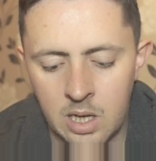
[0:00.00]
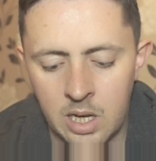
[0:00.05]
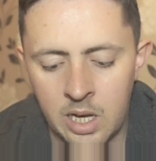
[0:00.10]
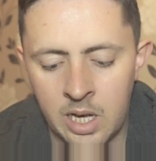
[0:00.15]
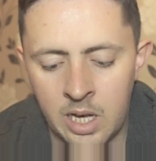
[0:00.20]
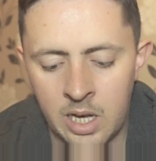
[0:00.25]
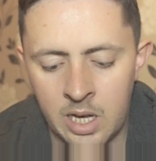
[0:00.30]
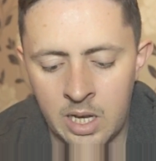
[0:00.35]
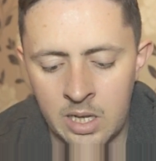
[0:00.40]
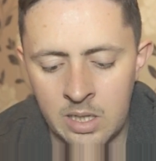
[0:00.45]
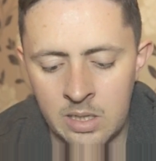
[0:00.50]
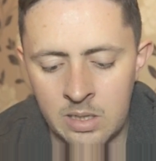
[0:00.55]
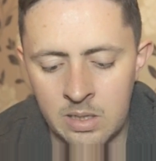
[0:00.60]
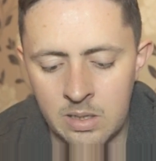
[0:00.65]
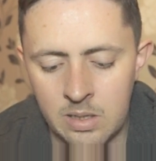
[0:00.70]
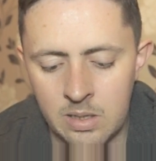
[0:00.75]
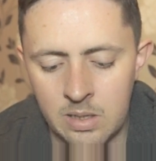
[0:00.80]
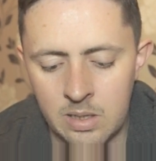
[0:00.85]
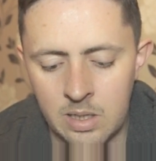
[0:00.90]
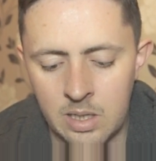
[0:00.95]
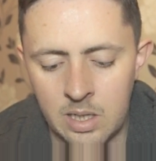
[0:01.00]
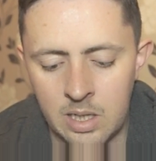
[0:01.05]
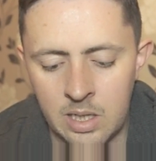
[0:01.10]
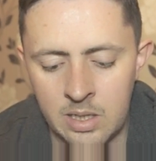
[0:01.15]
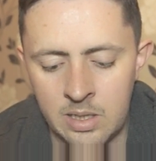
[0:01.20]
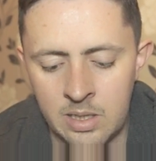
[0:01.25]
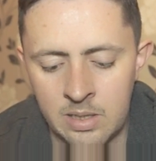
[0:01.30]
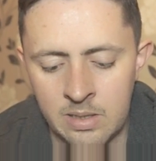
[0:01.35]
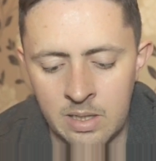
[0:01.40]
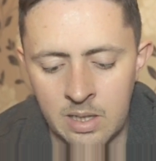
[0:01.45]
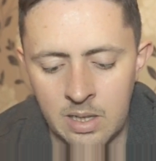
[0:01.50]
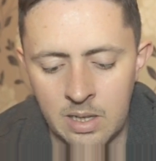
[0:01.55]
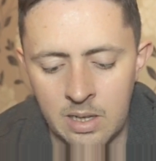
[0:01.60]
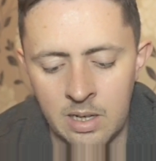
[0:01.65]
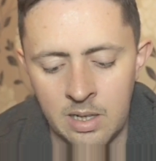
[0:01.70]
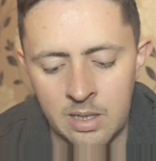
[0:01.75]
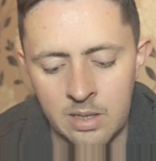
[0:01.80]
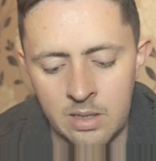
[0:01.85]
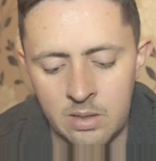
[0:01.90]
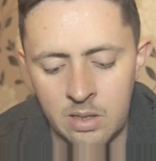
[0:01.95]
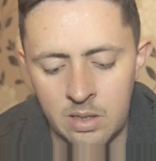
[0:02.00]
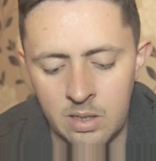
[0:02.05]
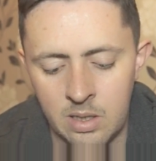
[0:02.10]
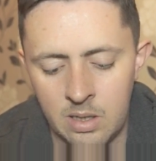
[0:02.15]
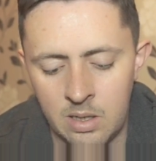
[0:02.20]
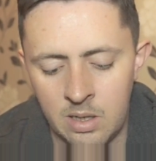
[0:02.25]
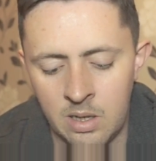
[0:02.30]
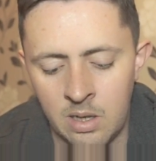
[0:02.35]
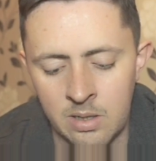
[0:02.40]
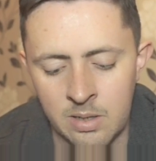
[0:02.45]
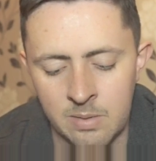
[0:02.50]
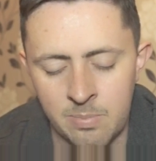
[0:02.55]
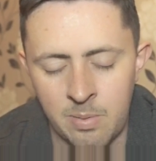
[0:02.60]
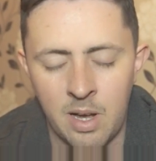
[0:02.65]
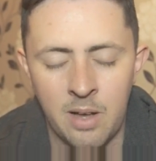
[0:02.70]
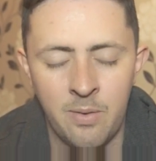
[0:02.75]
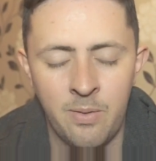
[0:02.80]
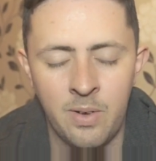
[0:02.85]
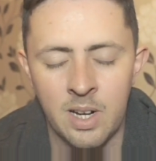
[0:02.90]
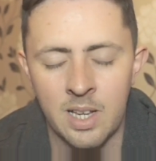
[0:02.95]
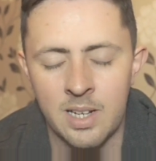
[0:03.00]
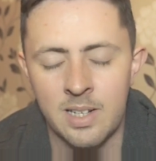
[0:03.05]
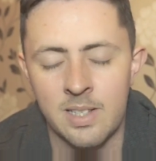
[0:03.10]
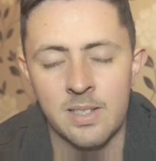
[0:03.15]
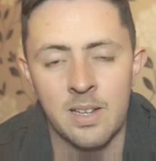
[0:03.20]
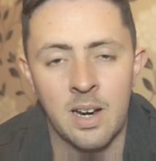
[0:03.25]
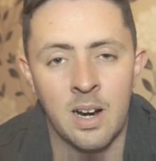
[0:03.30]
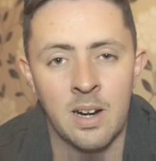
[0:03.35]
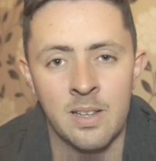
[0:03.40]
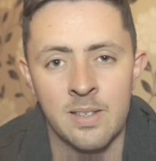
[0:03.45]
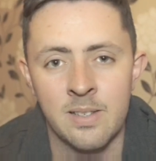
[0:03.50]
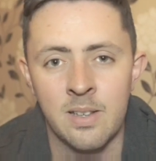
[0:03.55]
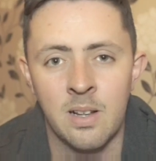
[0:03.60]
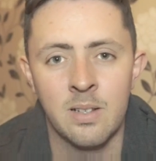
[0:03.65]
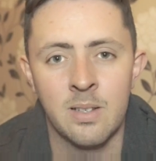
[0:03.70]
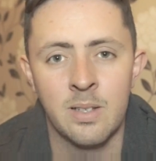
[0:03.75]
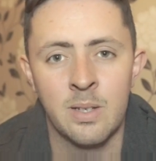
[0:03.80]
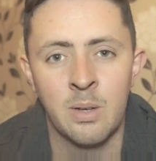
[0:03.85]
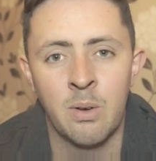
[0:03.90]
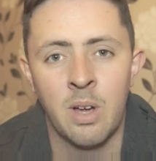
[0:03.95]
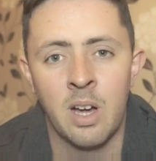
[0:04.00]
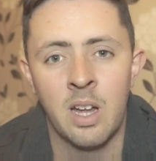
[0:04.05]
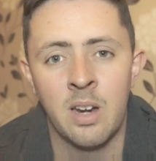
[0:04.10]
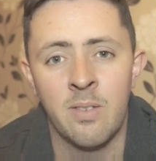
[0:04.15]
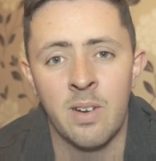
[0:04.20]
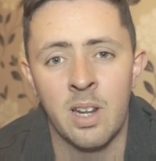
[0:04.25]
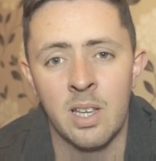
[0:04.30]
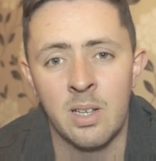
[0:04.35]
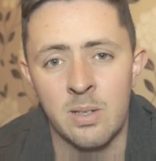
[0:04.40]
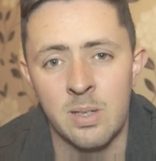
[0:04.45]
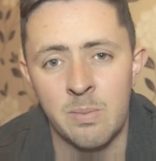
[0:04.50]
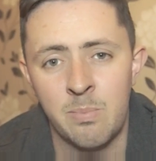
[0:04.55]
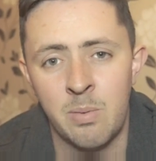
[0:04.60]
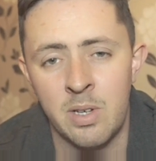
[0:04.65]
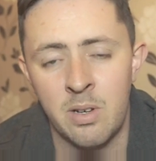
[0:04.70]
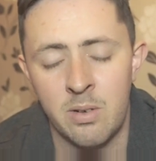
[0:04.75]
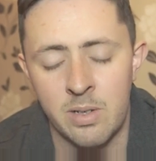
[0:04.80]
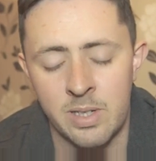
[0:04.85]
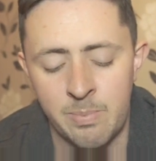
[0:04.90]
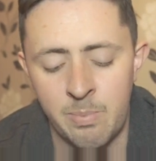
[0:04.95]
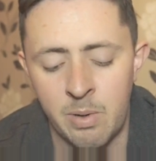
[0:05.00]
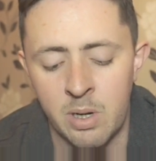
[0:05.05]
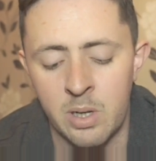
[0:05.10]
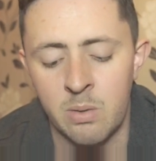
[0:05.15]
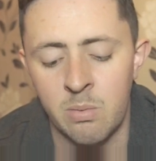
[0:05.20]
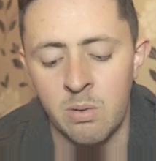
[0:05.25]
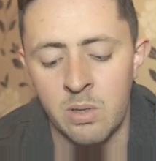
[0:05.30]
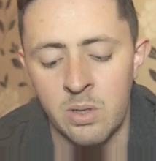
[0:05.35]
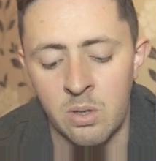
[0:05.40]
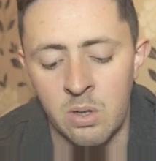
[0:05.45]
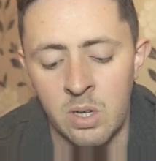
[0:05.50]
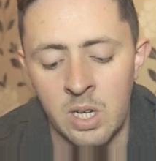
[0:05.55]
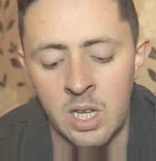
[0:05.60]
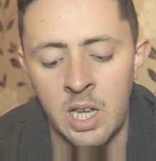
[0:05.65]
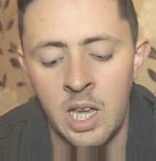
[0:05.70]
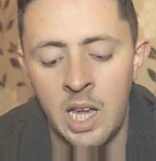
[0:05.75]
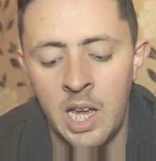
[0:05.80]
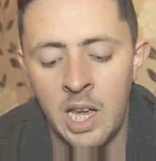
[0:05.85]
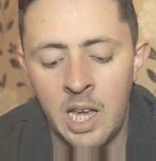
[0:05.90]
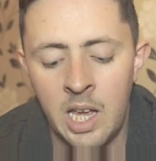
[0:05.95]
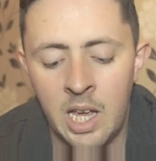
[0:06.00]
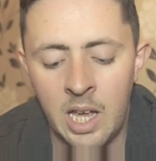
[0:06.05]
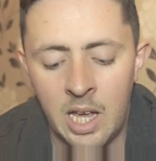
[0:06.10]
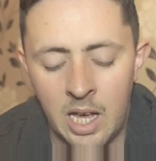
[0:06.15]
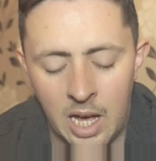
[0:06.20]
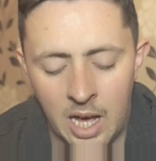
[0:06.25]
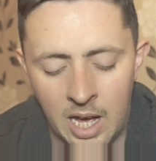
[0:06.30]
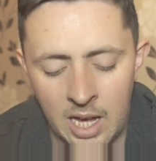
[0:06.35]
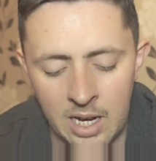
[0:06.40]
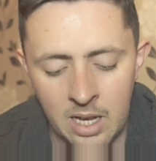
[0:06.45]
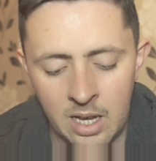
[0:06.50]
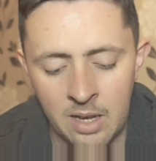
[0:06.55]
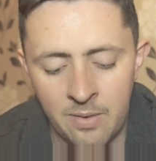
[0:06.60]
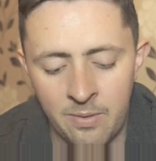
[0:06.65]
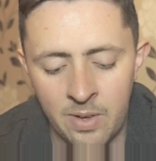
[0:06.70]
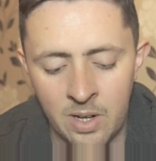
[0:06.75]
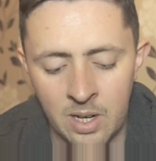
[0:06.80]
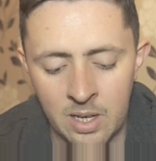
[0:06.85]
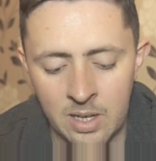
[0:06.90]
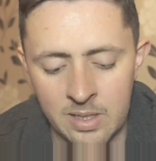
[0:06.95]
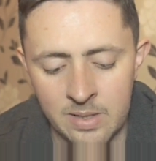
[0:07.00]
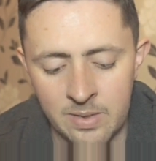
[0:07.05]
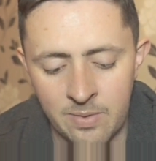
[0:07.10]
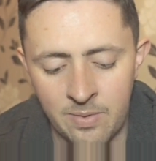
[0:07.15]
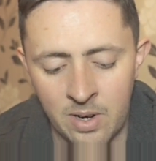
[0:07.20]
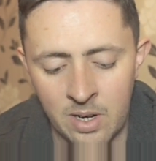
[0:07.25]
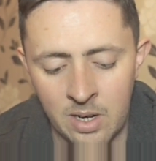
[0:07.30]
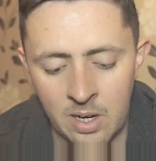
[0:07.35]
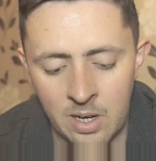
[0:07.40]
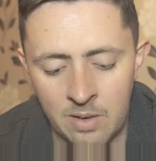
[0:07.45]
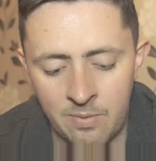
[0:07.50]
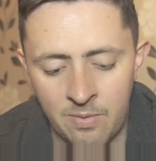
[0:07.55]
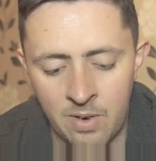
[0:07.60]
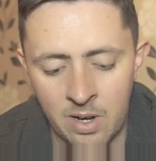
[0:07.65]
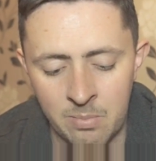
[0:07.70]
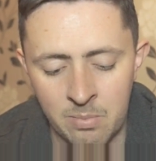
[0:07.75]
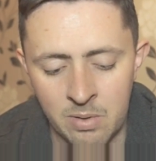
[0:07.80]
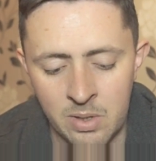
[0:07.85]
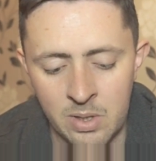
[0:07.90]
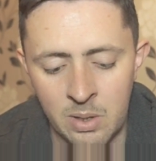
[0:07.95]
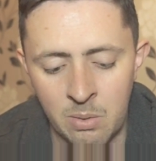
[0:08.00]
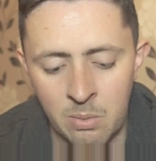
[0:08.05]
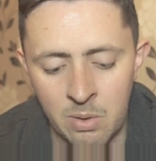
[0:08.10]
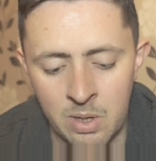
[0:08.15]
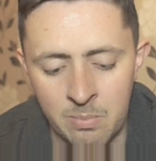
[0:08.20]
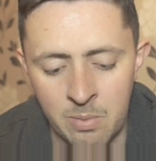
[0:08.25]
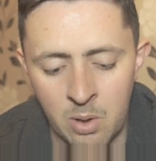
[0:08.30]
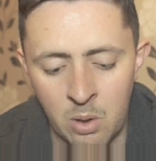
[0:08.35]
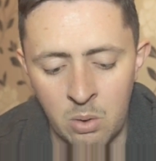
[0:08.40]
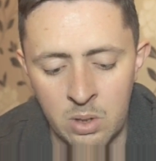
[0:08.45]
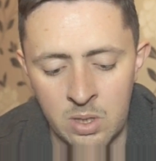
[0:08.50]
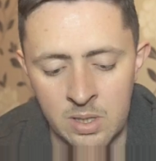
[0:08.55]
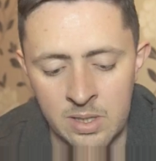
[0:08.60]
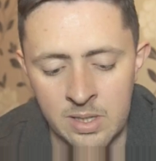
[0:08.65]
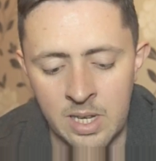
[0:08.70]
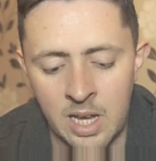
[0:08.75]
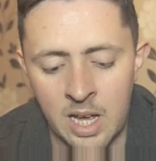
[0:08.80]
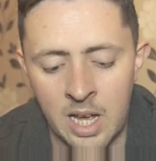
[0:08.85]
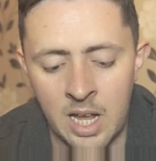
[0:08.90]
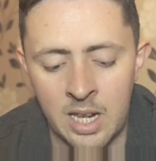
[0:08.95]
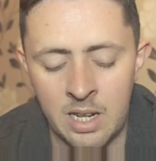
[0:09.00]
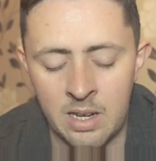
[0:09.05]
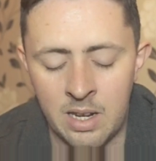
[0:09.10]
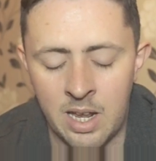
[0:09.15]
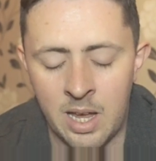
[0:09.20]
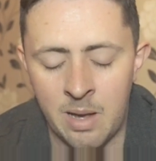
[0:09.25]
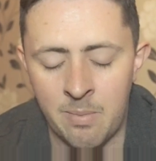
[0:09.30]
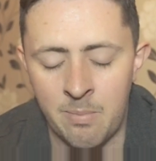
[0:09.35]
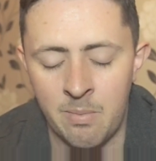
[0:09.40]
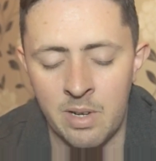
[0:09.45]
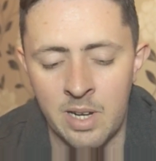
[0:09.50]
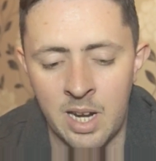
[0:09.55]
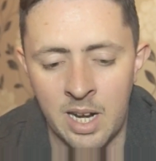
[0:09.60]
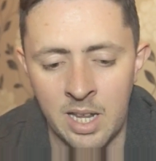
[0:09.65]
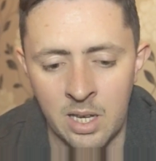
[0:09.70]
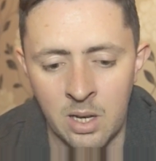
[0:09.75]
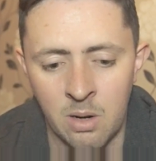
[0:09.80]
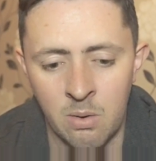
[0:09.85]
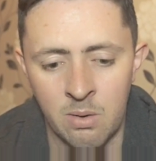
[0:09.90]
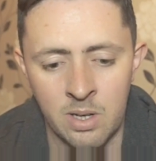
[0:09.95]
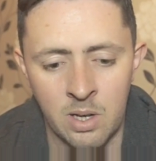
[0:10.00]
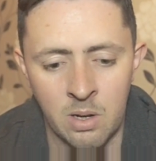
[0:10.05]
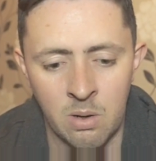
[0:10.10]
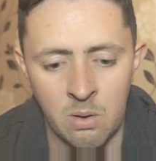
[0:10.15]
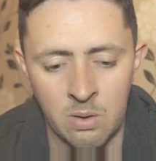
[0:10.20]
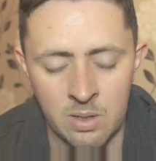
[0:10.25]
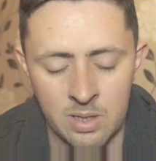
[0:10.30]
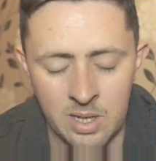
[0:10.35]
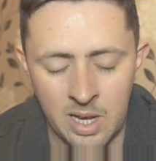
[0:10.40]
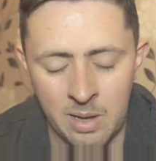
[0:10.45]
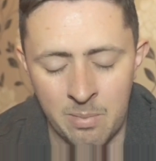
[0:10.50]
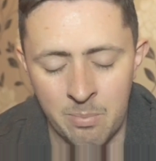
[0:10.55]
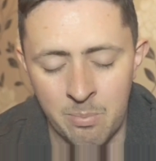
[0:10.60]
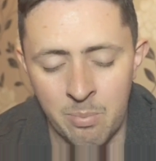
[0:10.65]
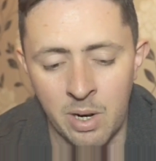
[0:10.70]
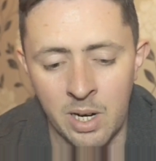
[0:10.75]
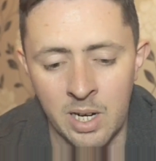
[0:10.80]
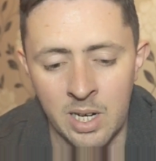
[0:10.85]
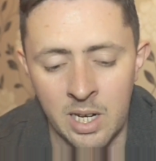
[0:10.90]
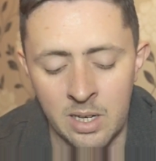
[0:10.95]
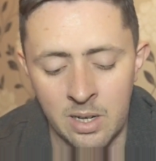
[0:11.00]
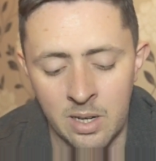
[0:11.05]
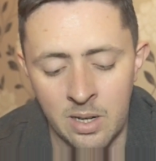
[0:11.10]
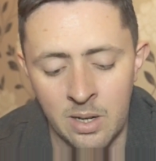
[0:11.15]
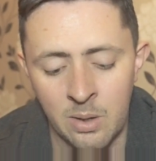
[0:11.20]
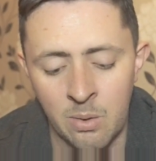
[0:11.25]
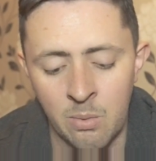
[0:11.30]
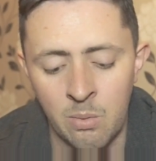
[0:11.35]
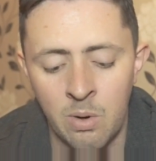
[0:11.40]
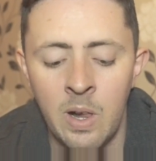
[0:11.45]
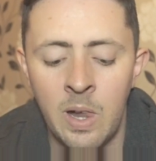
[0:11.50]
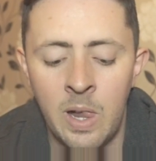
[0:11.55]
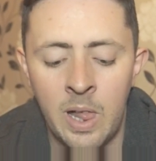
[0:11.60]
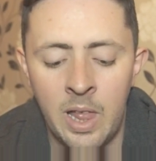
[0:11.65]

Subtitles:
And this, like, along this part, I feel like this card is also to do kind of like your spiritual journey, and I feel like it's very much to do with emotions and letting go of the old, bringing in the new,